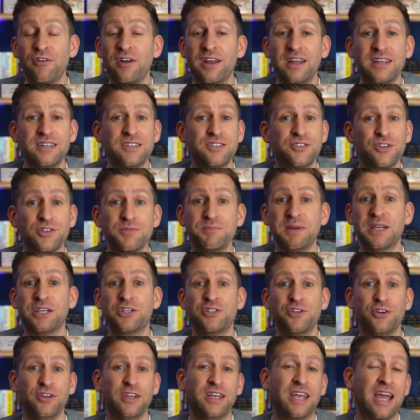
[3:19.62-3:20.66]
it is, just make
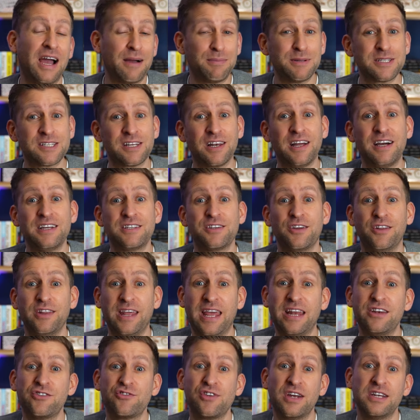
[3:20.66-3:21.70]
sure you capitalize on
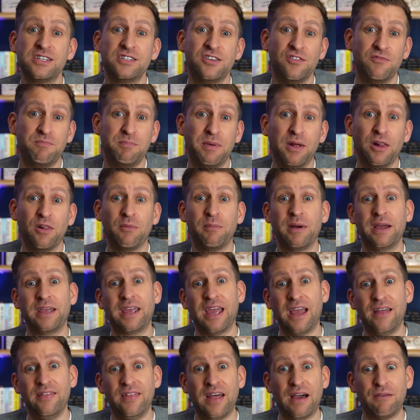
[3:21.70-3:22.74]
the interest you've built by
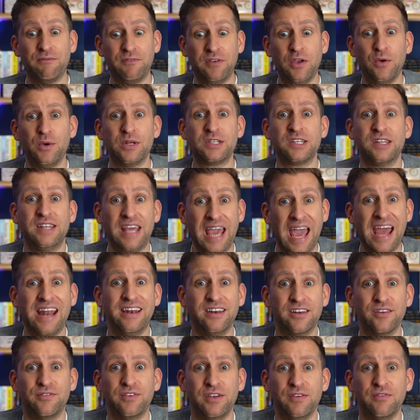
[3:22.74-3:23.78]
getting that viewer to the
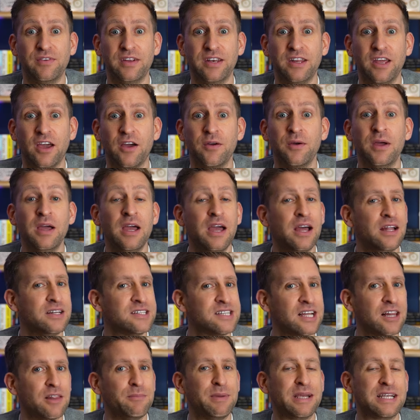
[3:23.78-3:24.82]
end of your video and
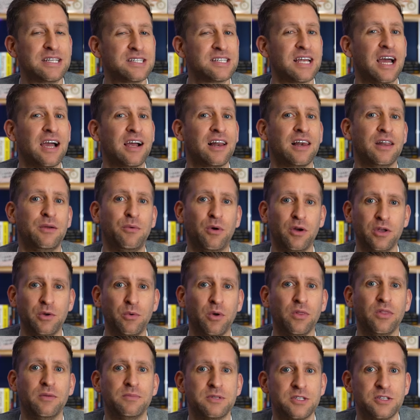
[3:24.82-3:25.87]
tell them exactly what you
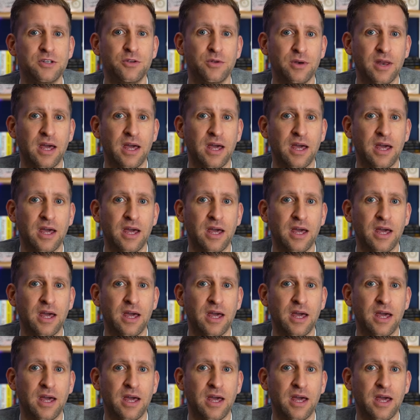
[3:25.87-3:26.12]
want them to do